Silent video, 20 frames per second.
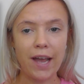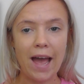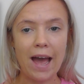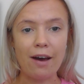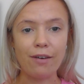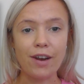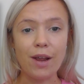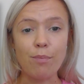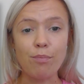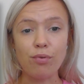
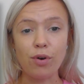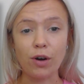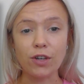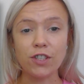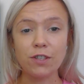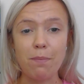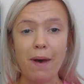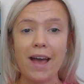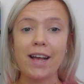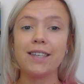account in
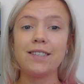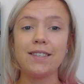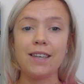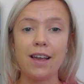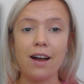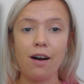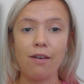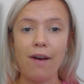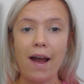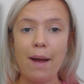Prospect
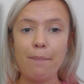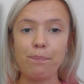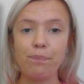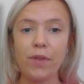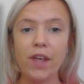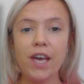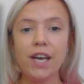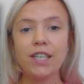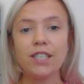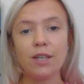CRM
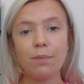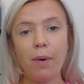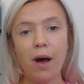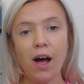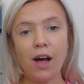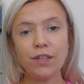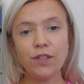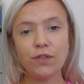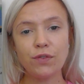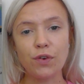to
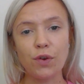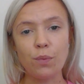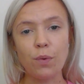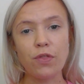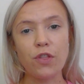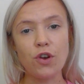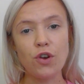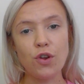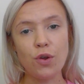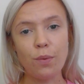pass through
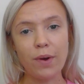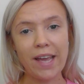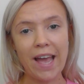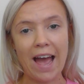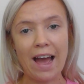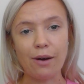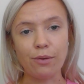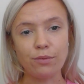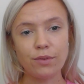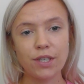with the new
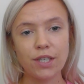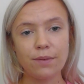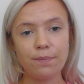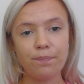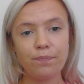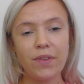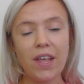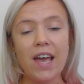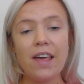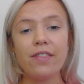account.
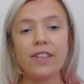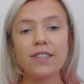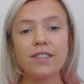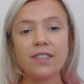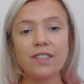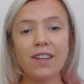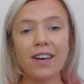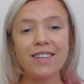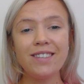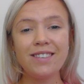This
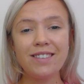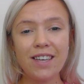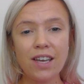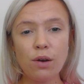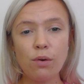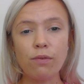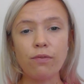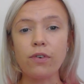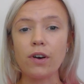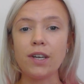is
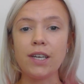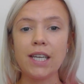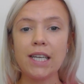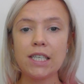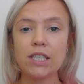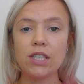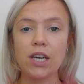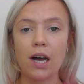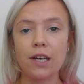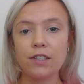ideal for
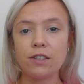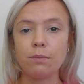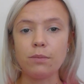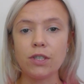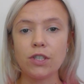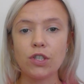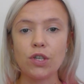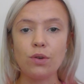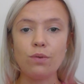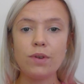Unleash
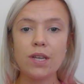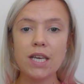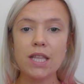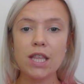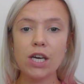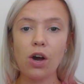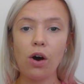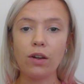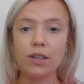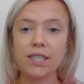customers who need
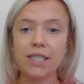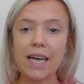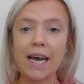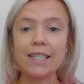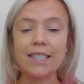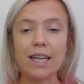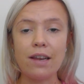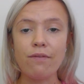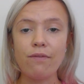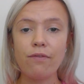the
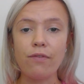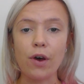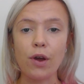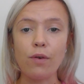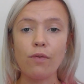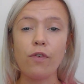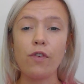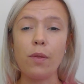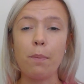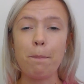contact
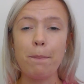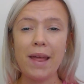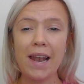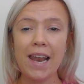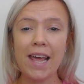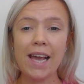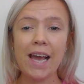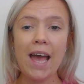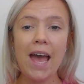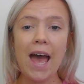info for the
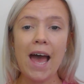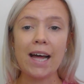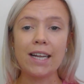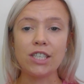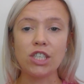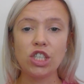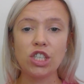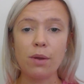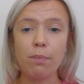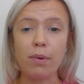billing
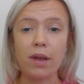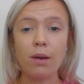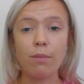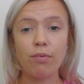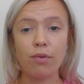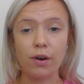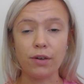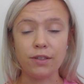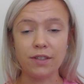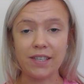and shipping
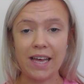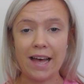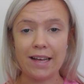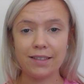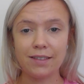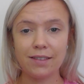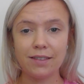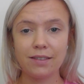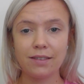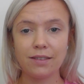
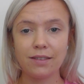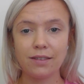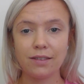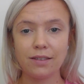process.